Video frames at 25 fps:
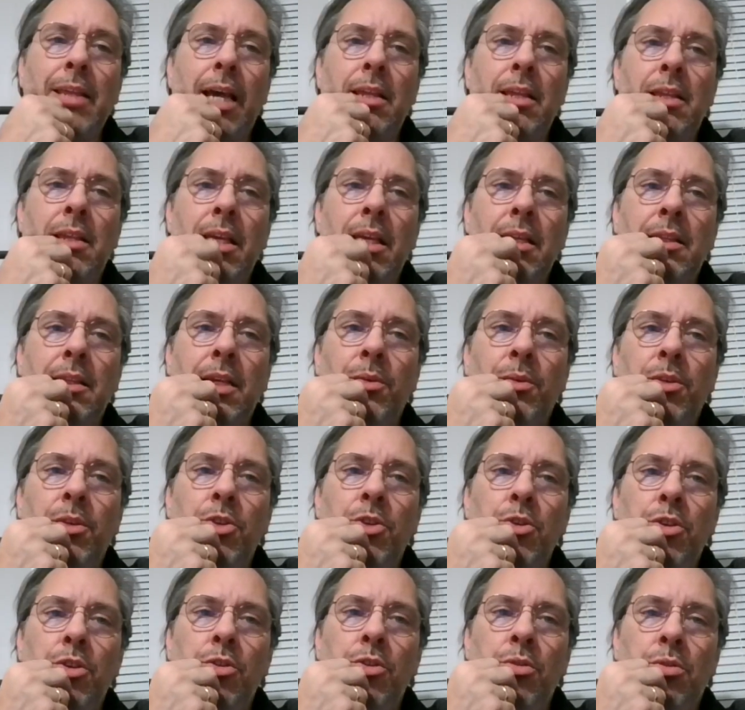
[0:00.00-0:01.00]
think that
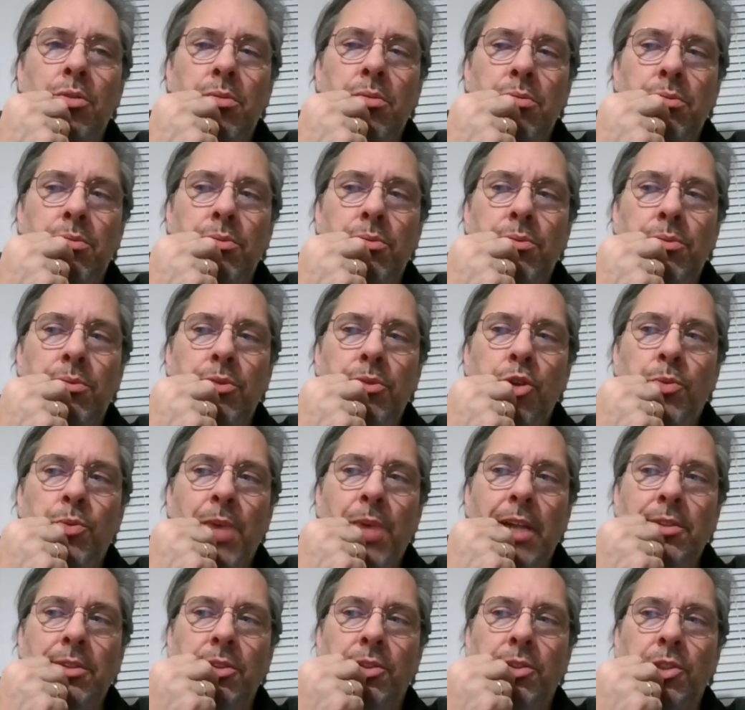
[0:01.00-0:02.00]
you
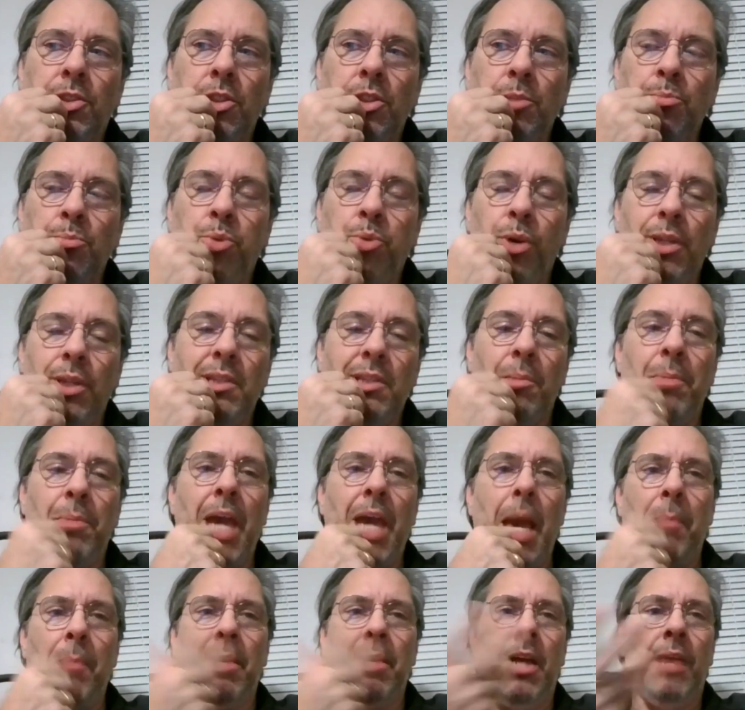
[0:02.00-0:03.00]
raise a certain point that
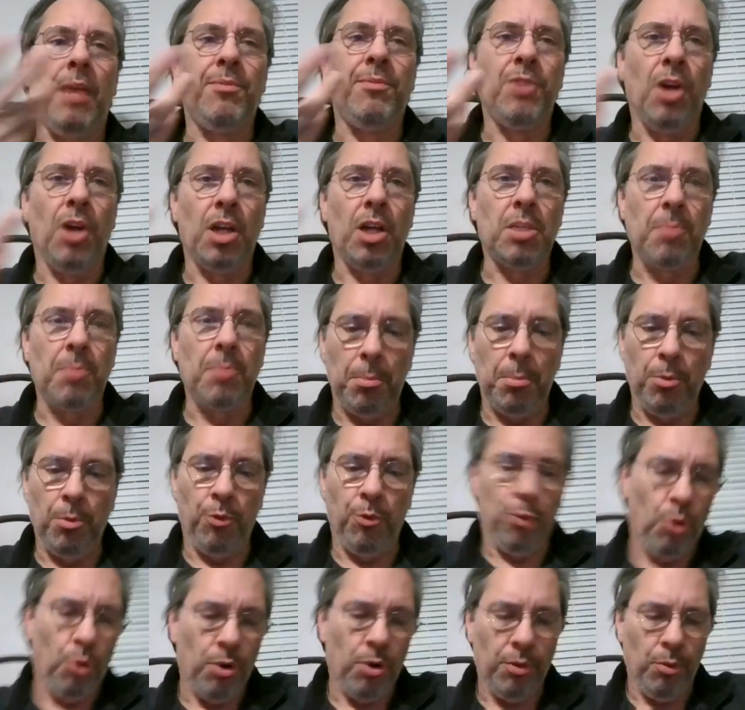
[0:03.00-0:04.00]
Pam and I have talked about
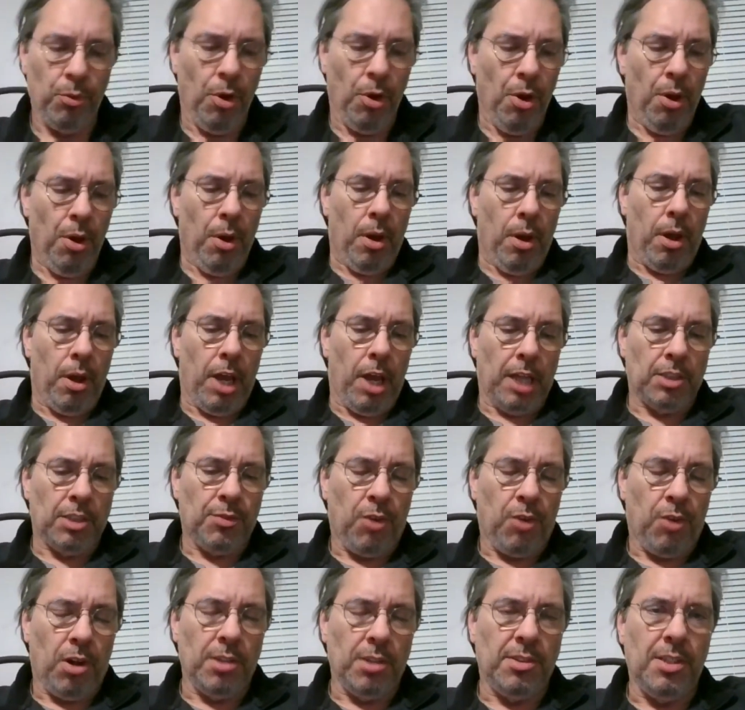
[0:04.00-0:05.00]
before, as
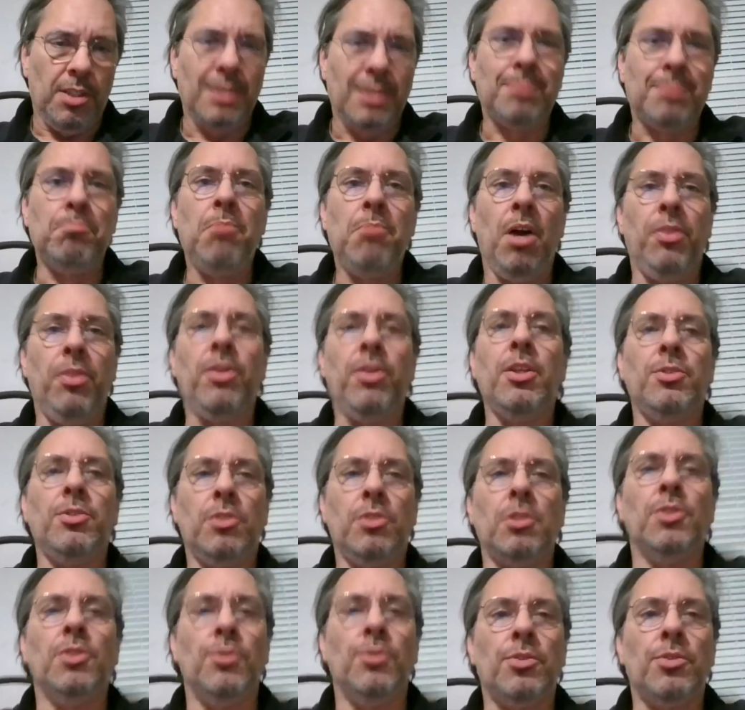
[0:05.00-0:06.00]
far as this month is
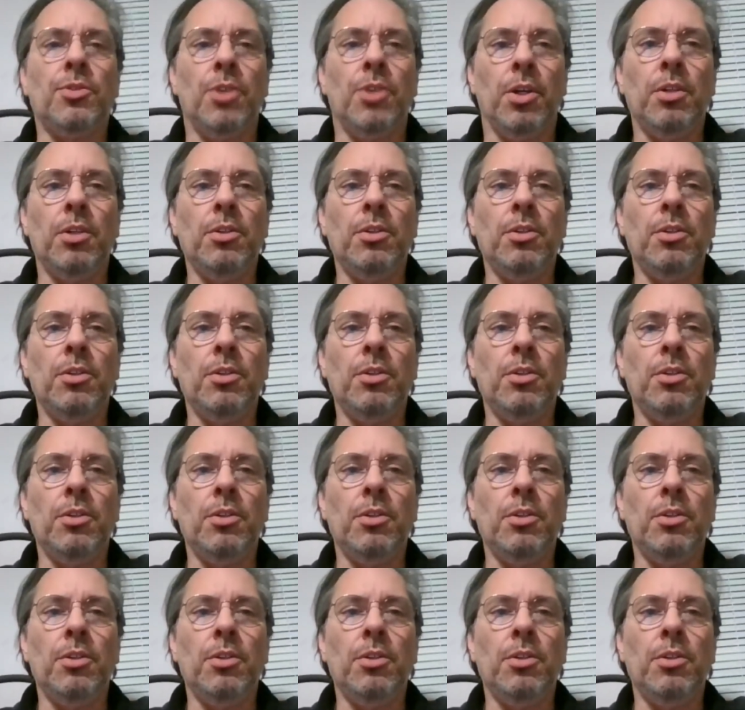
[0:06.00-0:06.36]
concerned.